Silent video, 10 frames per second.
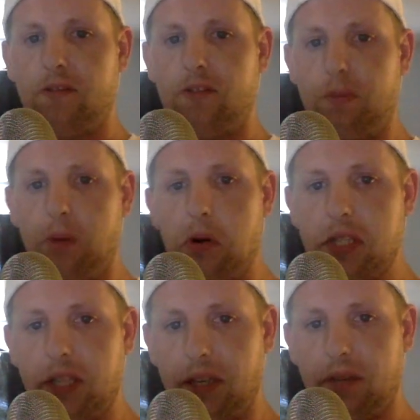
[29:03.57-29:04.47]
for
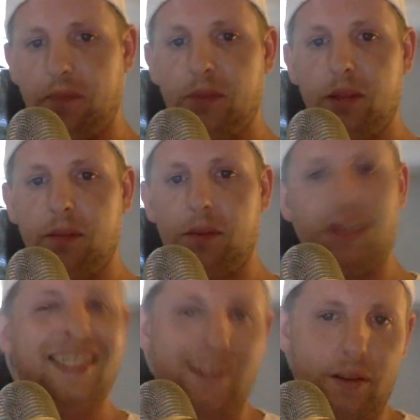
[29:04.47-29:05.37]
posting it, but
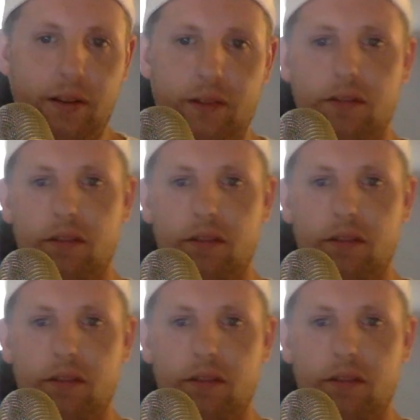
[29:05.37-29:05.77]
he did it.